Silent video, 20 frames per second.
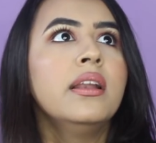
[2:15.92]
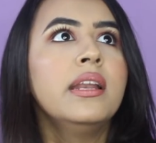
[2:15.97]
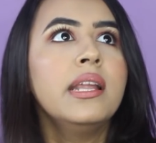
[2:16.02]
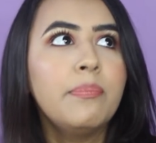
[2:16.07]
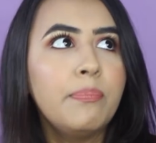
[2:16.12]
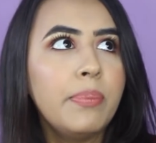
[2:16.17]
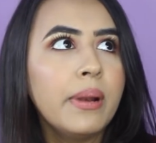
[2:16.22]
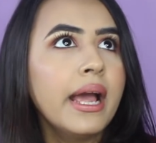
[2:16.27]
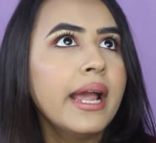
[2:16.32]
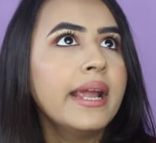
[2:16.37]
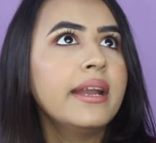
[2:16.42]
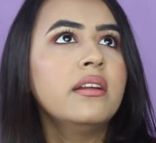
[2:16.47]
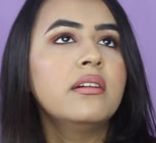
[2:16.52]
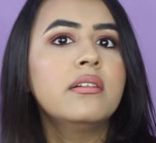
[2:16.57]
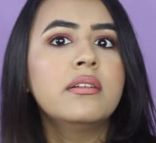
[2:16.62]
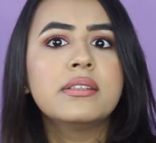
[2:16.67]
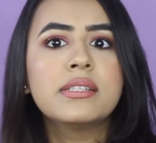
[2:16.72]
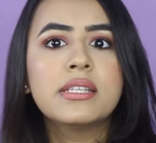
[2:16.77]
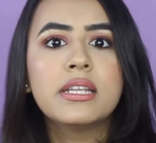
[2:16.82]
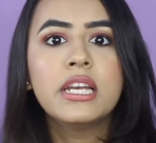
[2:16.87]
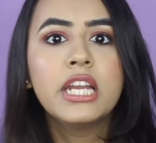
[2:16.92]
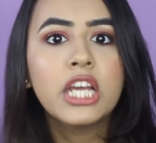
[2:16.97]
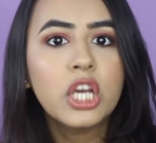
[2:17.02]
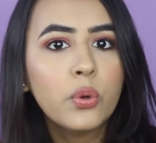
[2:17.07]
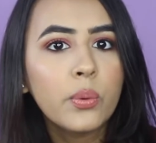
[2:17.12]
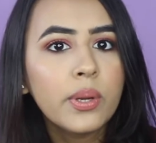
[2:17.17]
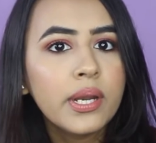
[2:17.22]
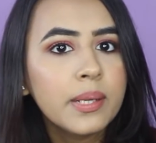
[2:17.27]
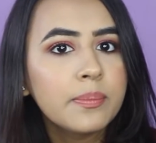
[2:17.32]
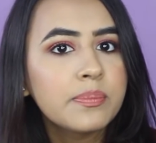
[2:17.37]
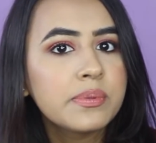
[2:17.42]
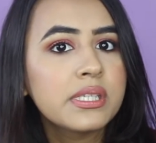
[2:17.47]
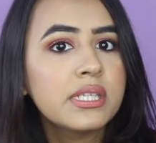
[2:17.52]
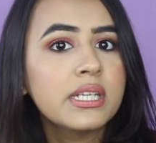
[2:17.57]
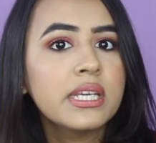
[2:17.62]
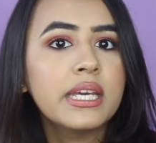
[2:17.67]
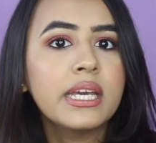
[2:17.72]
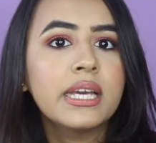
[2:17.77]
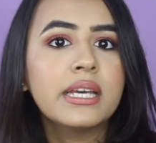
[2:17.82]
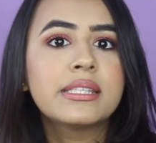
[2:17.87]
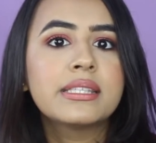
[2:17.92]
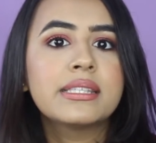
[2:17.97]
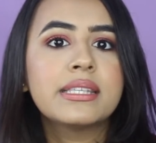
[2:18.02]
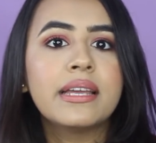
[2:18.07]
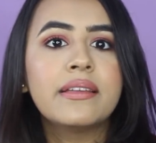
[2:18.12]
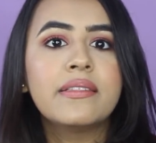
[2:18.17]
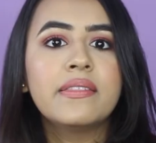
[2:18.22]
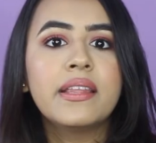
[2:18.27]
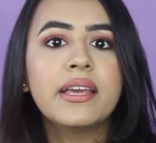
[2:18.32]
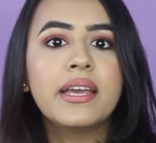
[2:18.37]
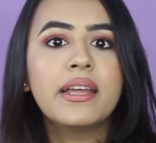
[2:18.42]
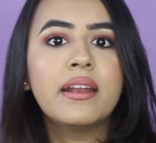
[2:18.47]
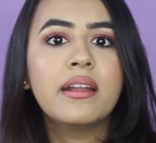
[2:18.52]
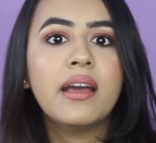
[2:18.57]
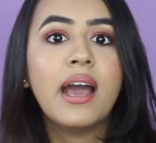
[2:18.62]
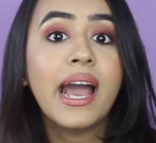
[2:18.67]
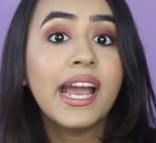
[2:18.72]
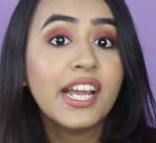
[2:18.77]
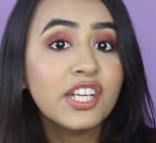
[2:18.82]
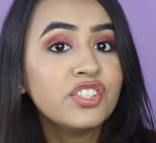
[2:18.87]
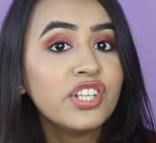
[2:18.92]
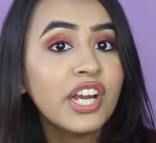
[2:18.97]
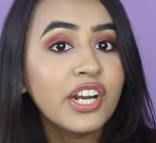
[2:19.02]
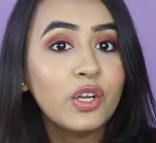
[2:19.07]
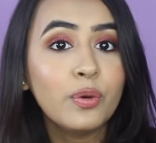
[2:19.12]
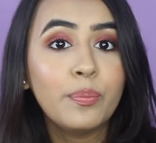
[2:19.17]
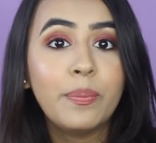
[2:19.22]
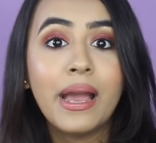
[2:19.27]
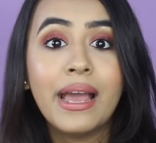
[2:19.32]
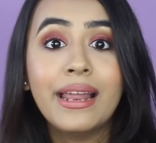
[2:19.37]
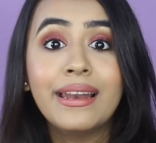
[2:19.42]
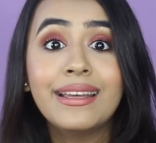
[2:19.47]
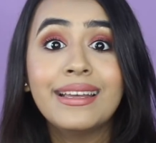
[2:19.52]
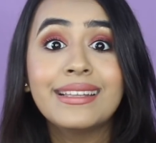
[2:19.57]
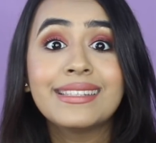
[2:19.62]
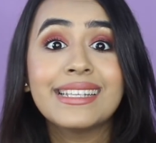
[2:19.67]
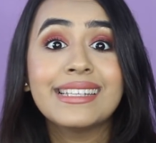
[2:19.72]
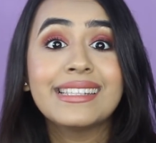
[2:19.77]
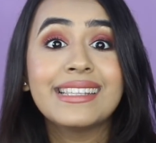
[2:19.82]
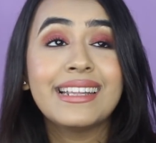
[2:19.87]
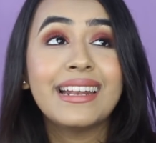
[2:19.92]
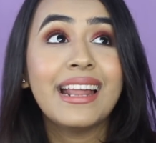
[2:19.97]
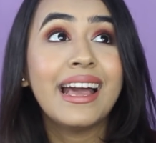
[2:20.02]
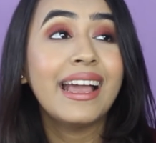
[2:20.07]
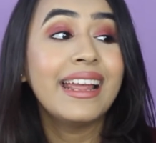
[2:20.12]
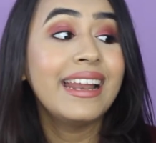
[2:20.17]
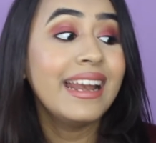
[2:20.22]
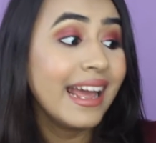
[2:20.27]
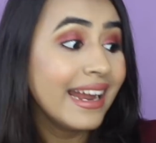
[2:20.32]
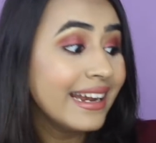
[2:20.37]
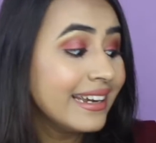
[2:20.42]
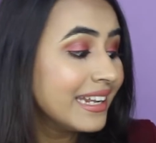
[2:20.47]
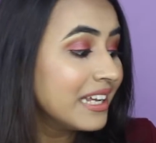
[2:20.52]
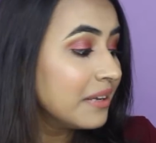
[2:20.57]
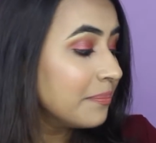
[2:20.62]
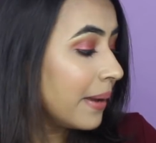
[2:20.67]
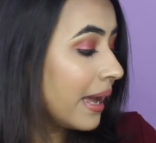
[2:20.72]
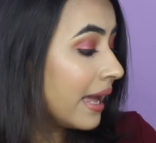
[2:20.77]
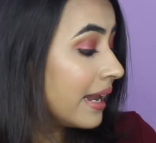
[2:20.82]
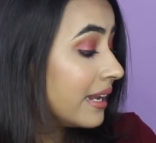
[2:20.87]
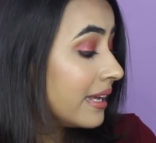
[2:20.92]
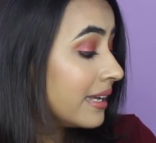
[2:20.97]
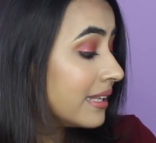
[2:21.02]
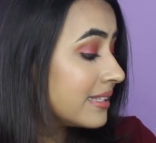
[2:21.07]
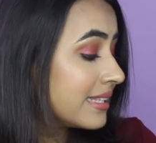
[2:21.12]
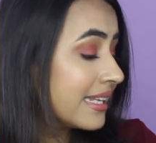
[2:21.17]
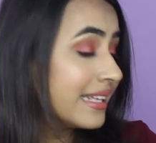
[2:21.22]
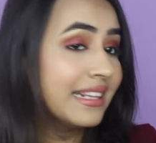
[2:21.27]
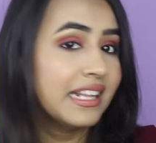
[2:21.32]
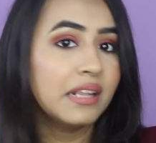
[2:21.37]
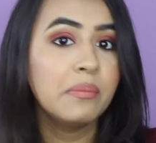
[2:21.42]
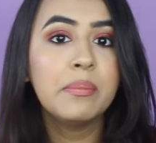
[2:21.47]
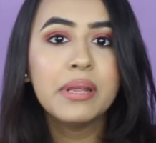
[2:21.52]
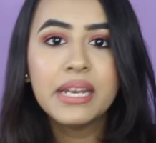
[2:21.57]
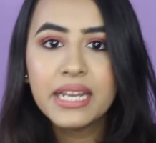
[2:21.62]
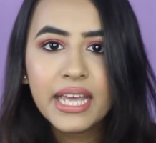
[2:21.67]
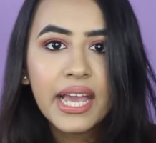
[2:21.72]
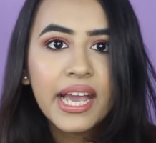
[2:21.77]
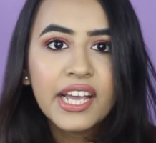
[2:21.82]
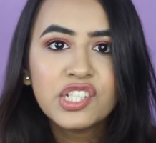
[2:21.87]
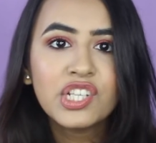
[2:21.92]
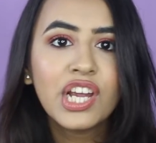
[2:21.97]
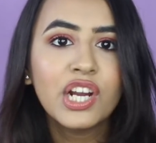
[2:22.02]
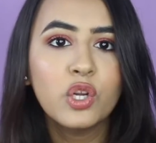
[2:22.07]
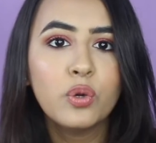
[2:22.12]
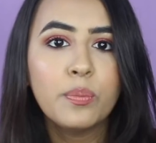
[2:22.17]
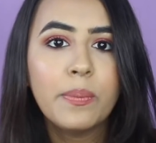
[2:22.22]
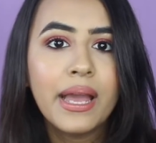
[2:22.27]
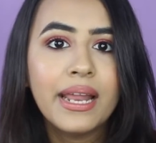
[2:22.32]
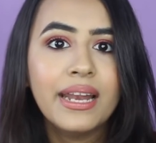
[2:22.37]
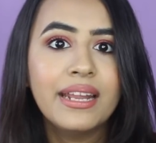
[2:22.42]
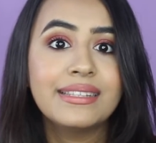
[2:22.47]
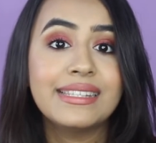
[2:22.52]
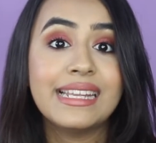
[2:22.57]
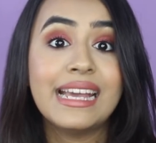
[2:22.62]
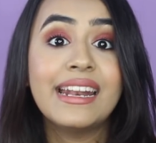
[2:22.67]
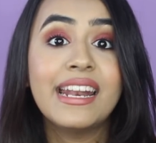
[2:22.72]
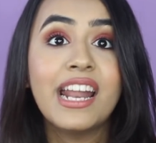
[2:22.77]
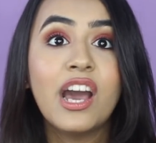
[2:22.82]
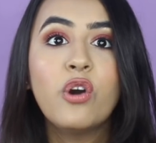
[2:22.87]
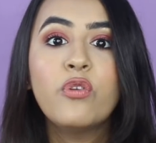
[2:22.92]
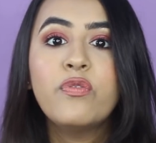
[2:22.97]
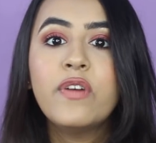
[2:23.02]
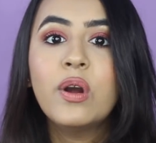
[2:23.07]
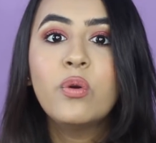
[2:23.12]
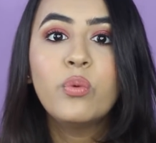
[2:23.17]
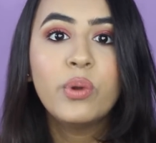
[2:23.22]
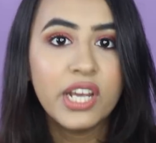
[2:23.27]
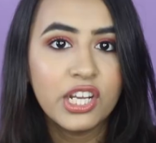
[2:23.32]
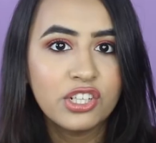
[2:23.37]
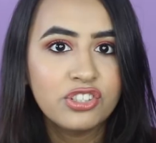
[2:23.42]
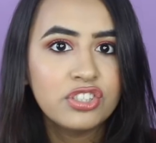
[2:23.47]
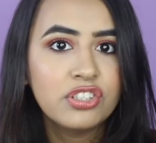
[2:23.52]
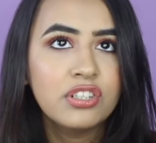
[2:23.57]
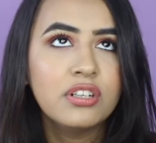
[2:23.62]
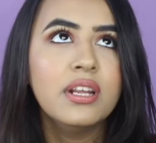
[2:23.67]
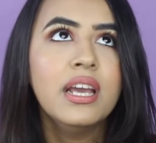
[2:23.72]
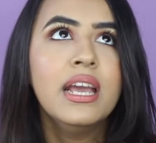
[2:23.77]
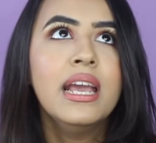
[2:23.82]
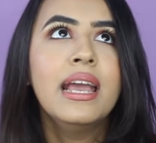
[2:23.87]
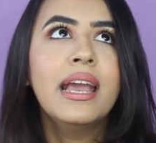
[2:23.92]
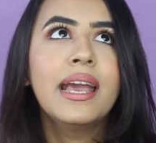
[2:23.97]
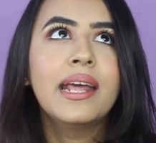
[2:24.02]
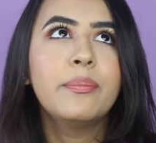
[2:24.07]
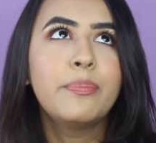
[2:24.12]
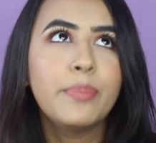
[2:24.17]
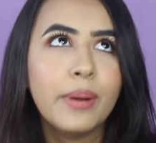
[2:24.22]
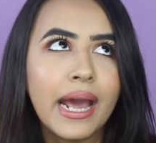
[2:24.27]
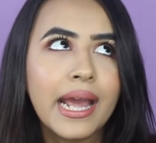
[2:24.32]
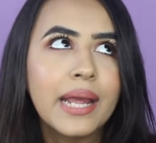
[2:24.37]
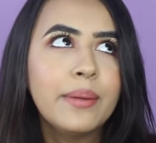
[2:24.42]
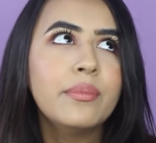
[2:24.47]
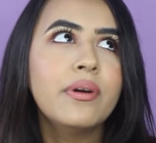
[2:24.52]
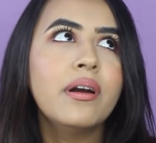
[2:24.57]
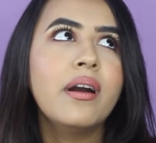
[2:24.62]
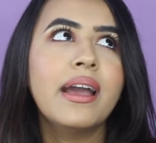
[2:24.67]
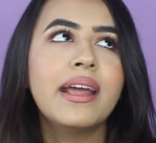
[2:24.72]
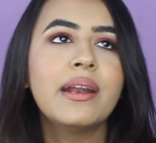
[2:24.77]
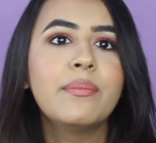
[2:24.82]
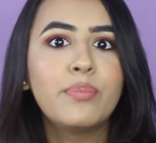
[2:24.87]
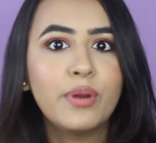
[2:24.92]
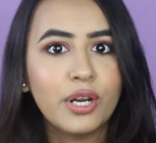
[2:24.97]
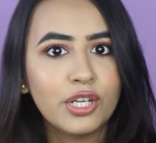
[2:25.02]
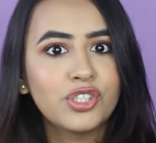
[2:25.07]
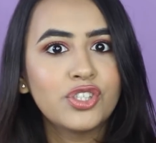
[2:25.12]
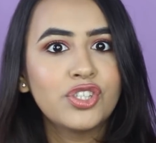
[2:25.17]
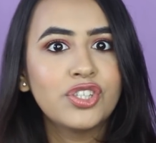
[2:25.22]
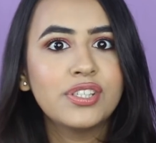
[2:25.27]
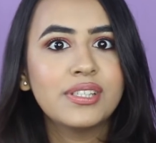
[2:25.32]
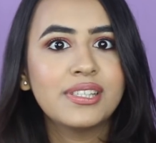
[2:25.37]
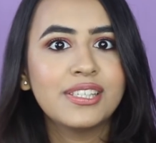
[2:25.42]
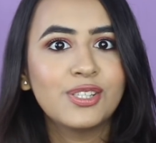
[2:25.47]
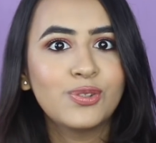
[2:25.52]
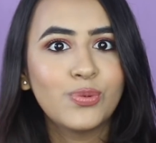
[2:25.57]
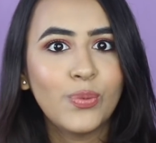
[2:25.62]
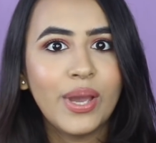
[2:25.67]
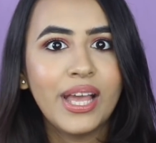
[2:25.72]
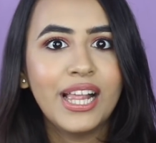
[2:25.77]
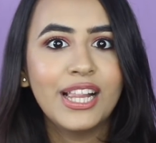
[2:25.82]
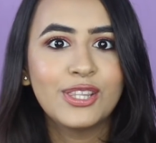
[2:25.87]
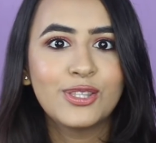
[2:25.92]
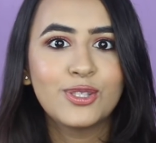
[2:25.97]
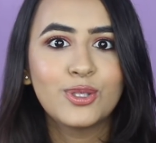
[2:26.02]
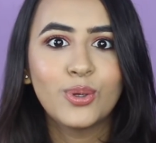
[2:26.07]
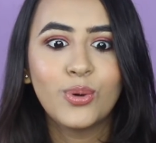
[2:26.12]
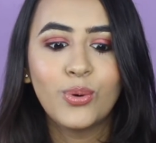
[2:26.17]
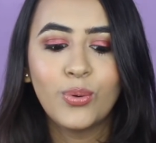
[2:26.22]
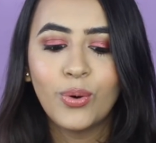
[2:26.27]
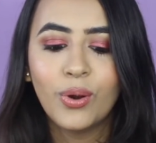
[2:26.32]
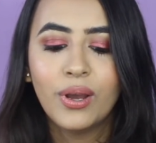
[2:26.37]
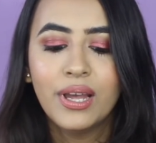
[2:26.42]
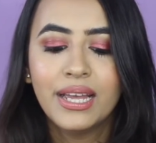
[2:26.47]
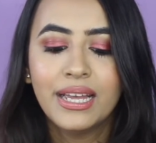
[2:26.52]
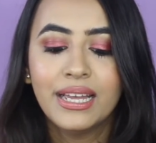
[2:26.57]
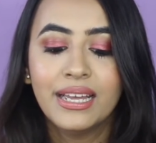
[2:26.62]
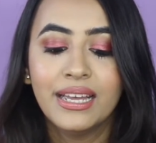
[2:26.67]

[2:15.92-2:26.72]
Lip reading: lip liners and liquid lipsticks, and then eyeshadow palettes, and then highlighting palettes, and then mini eyeshadow palettes, and now foundation and primer and brushes as well. So